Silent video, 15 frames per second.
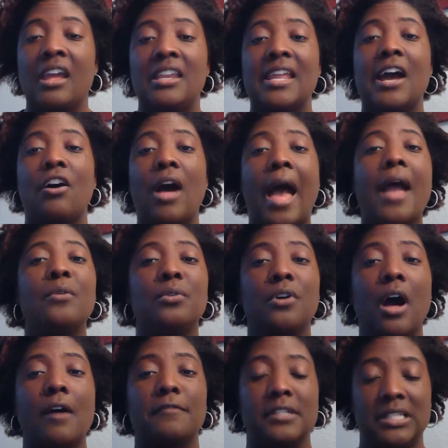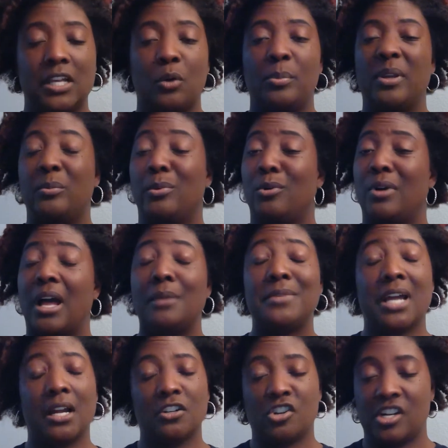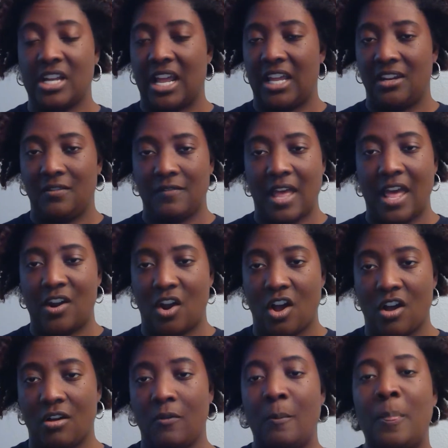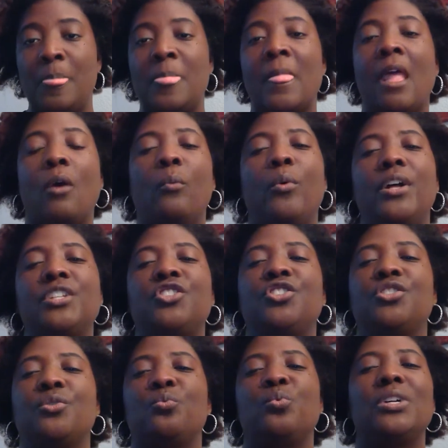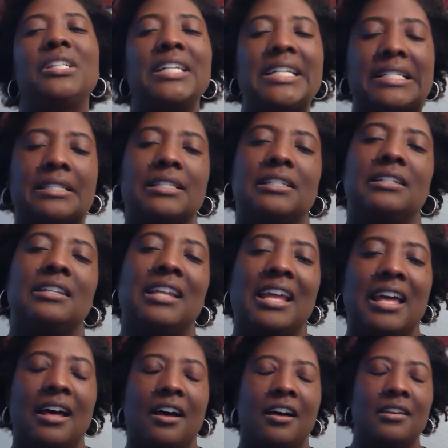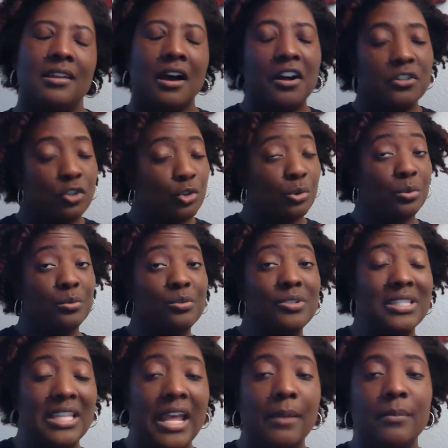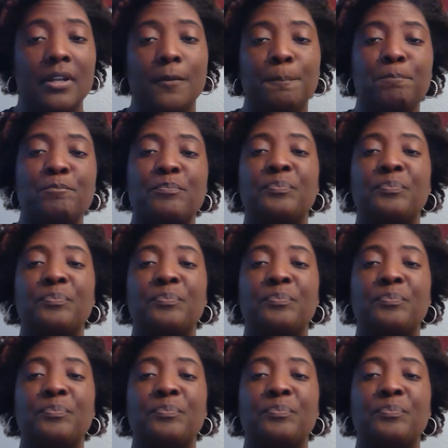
Now, I will often tell people I'm not creative at all, which really isn't an untrue statement.